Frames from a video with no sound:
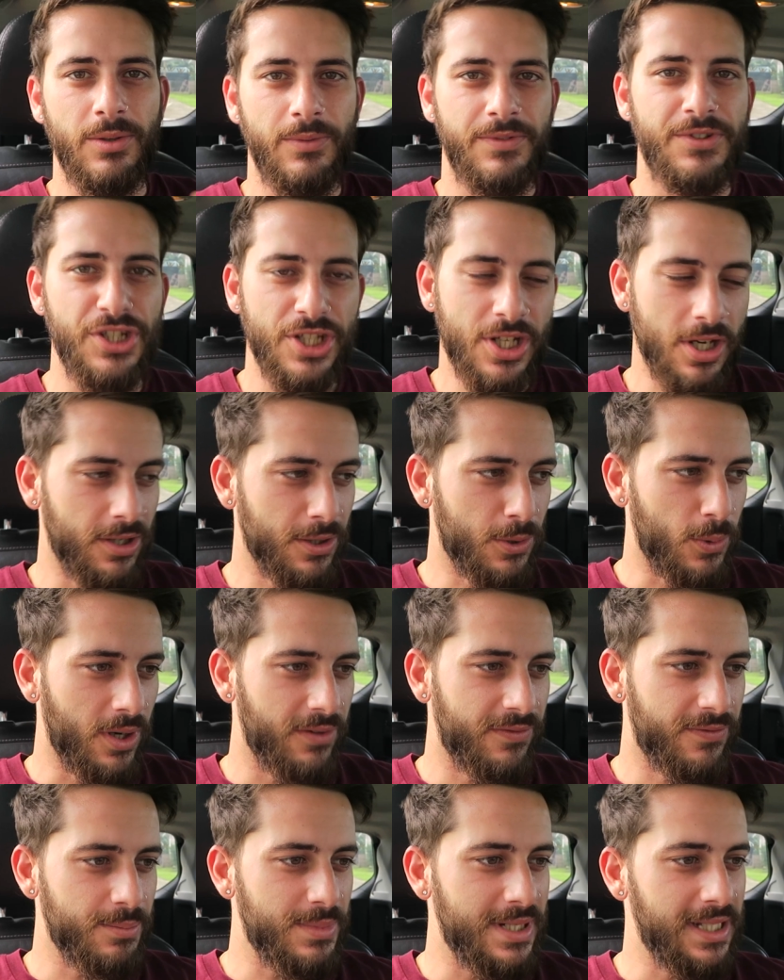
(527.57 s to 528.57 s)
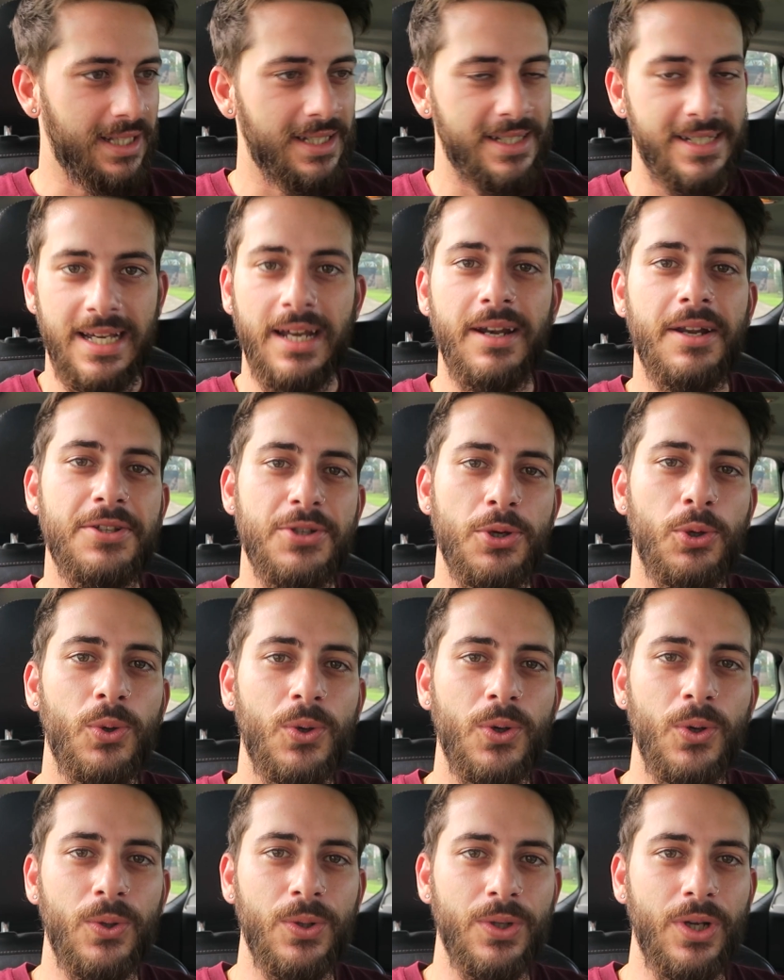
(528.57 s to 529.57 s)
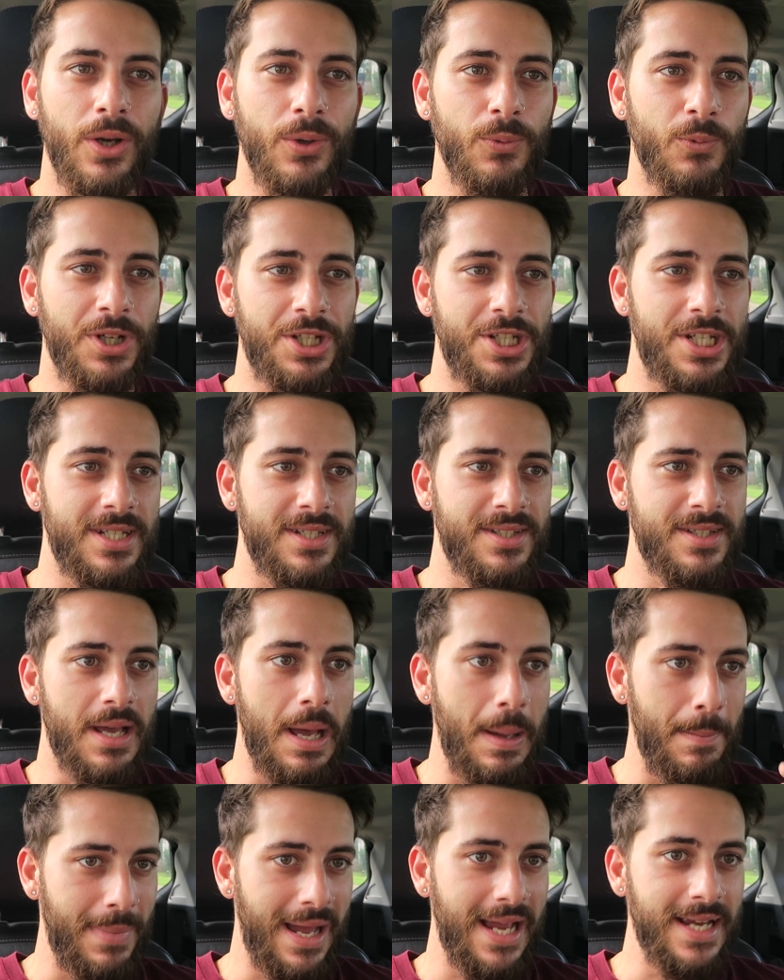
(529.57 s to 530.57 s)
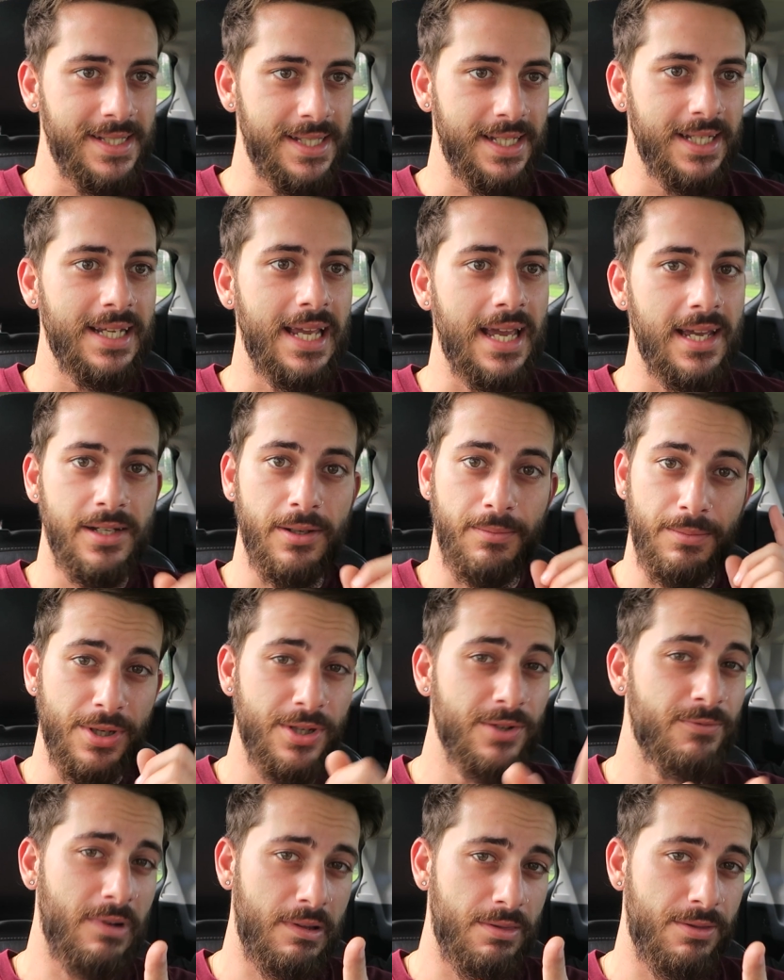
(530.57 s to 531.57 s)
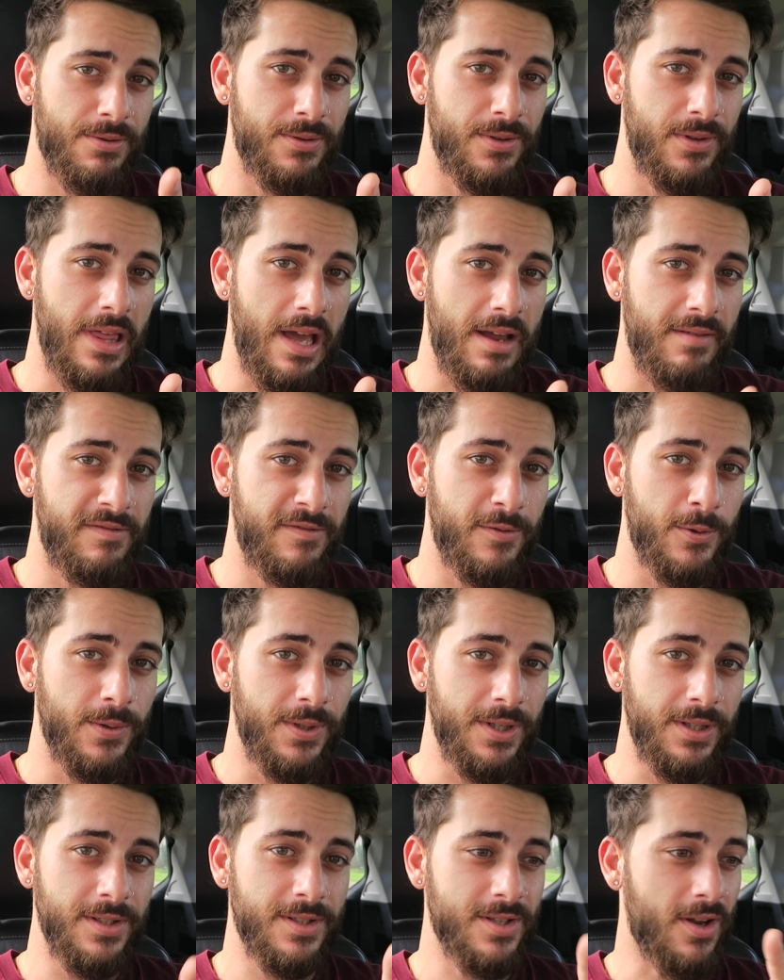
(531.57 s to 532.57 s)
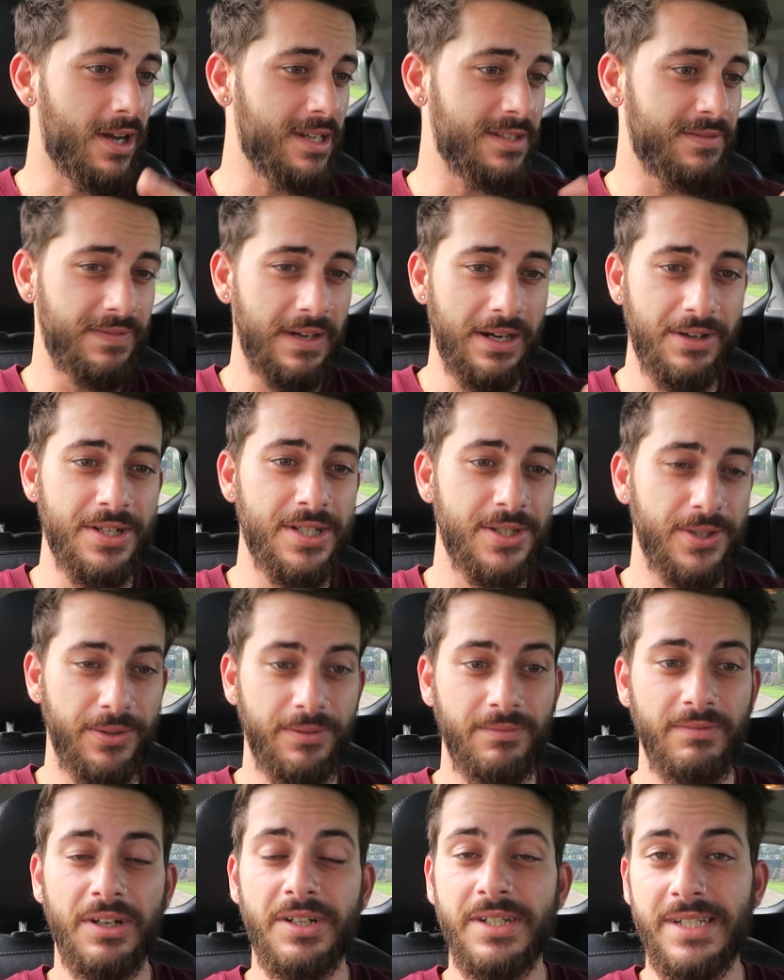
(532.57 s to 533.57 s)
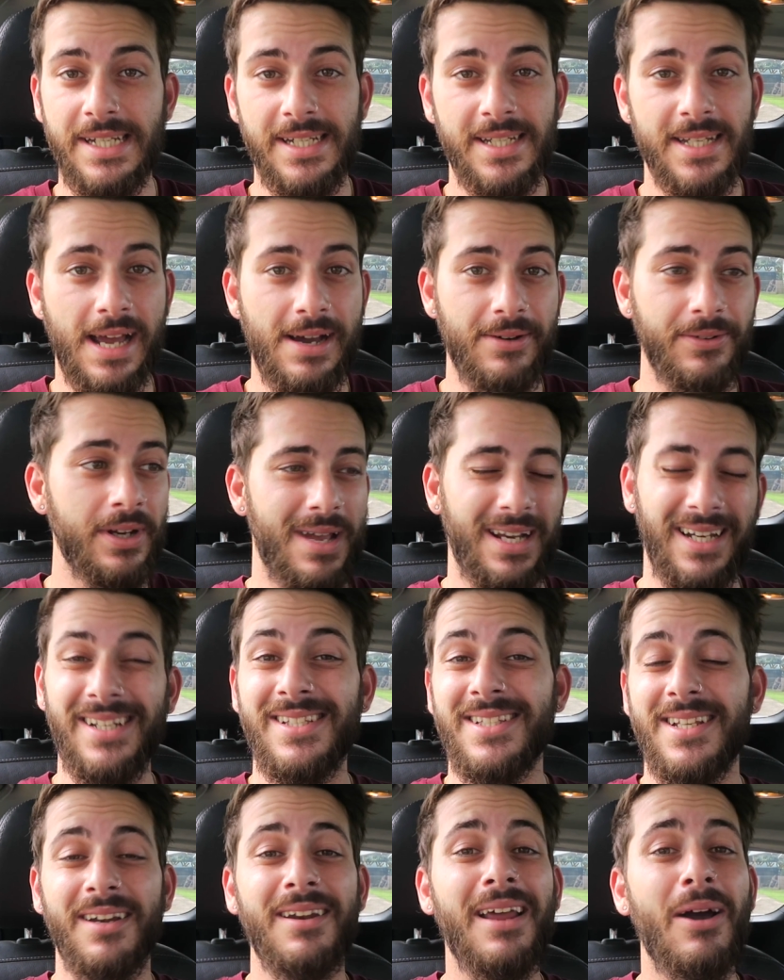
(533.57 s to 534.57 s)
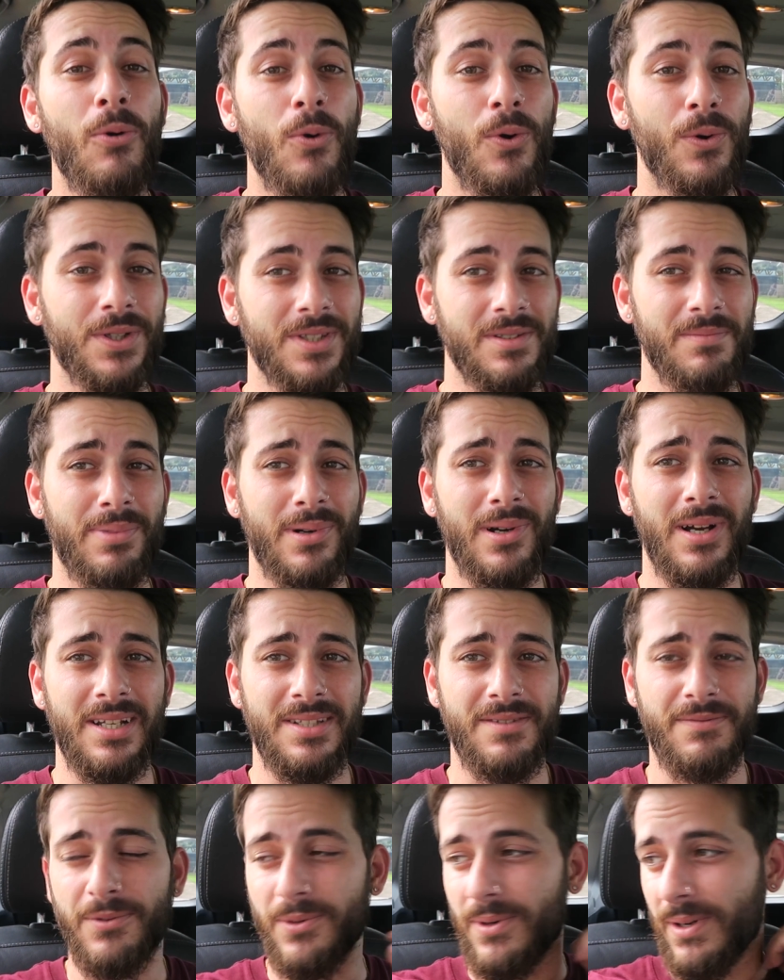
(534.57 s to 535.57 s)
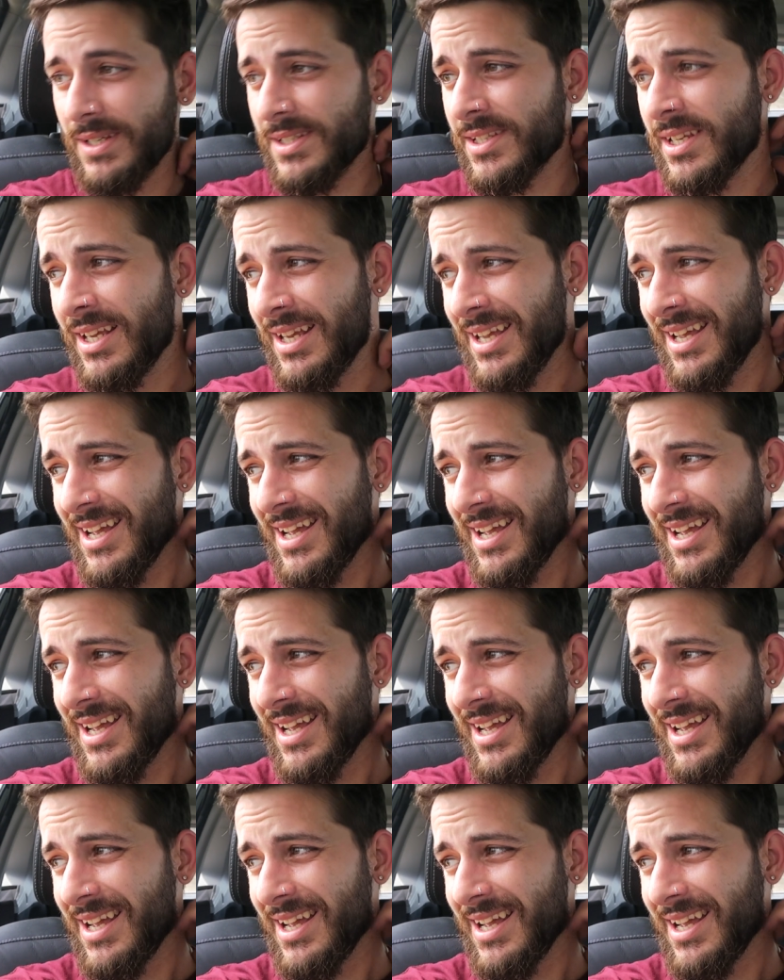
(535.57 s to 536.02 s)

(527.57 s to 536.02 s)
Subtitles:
we've just got a quote from Dylan down at Torque Auto, which is amazing, and I'm going to run through that for you guys very soon, very detailed, and he's done an awesome price for us.